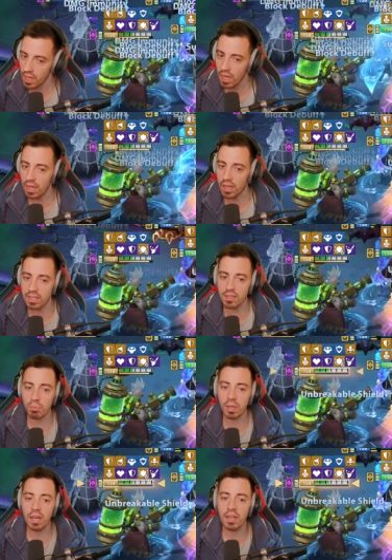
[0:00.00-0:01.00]
Let's
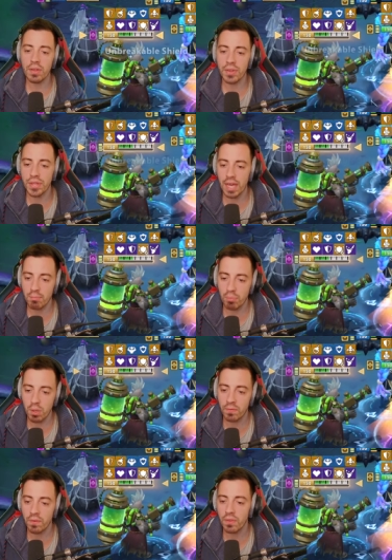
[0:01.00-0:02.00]
apply that
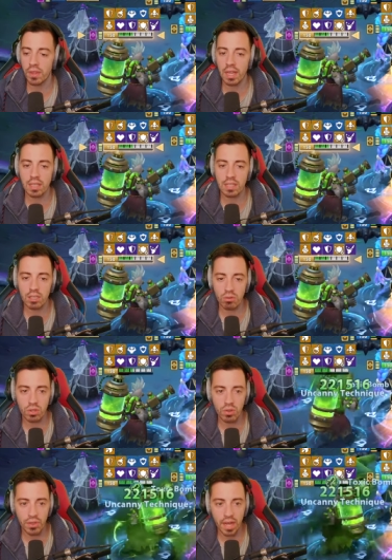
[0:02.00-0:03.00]
buff. Let's use
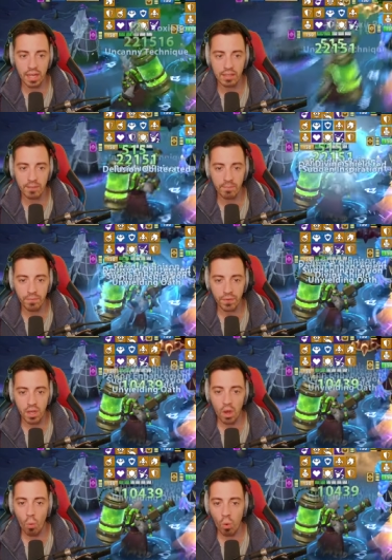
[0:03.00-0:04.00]
that.
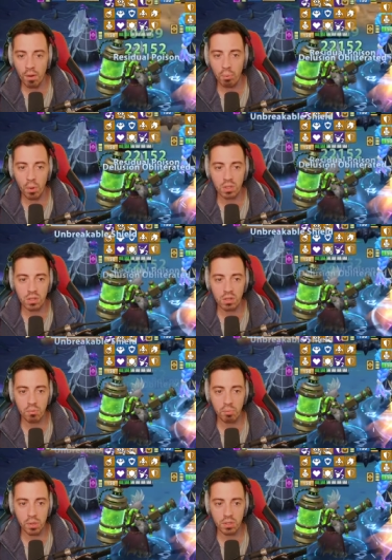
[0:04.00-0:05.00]
One poison on the
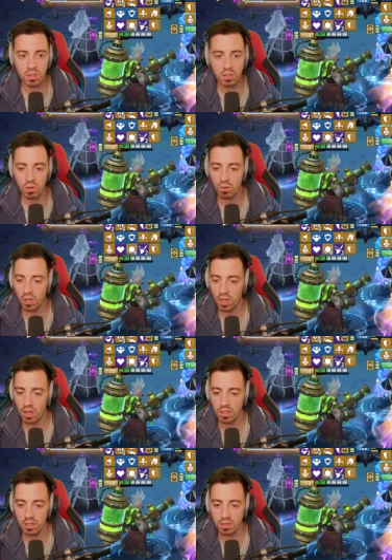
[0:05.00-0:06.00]
boss, okay,
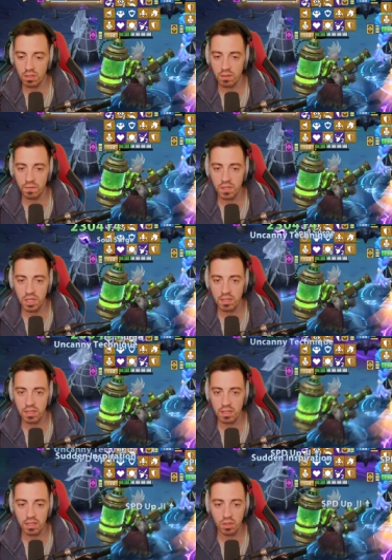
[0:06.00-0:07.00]
it's not sufficient.
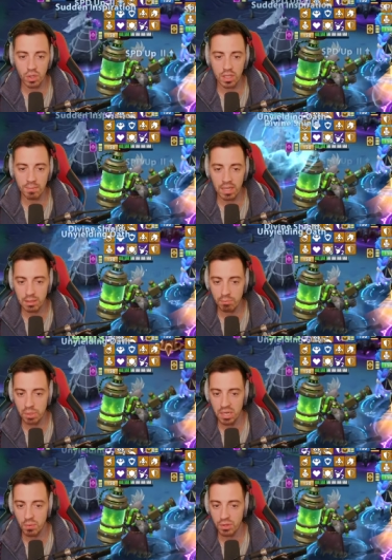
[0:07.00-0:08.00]
Increase my
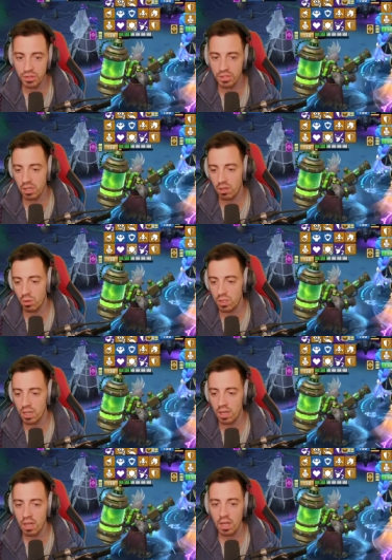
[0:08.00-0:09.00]
speed with Dakota.